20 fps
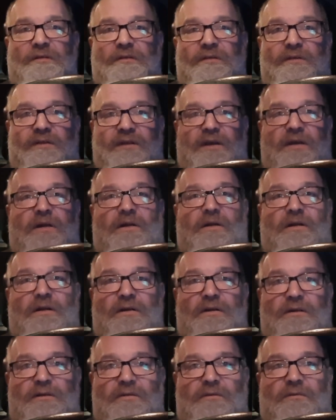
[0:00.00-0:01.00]

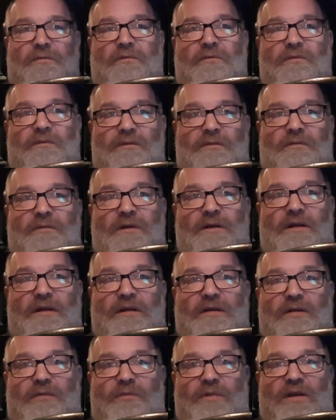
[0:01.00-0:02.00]
there when I
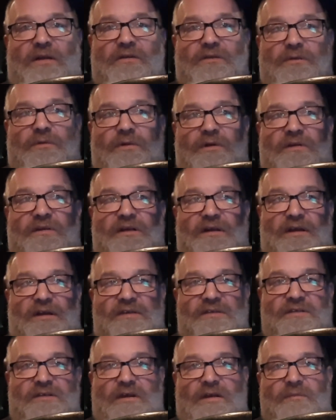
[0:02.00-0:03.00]
come back to work the
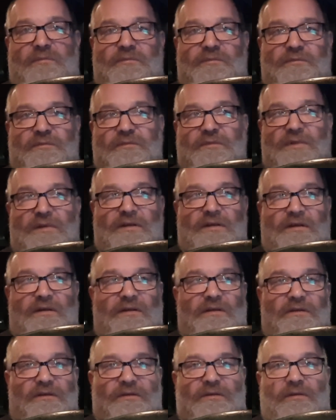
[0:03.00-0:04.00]
next
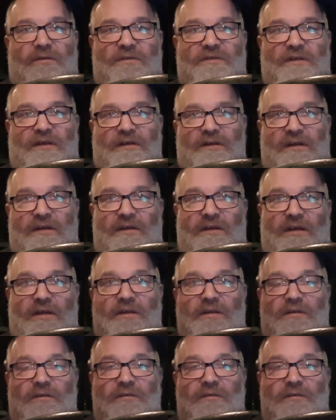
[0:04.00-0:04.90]
time. So Sunday night,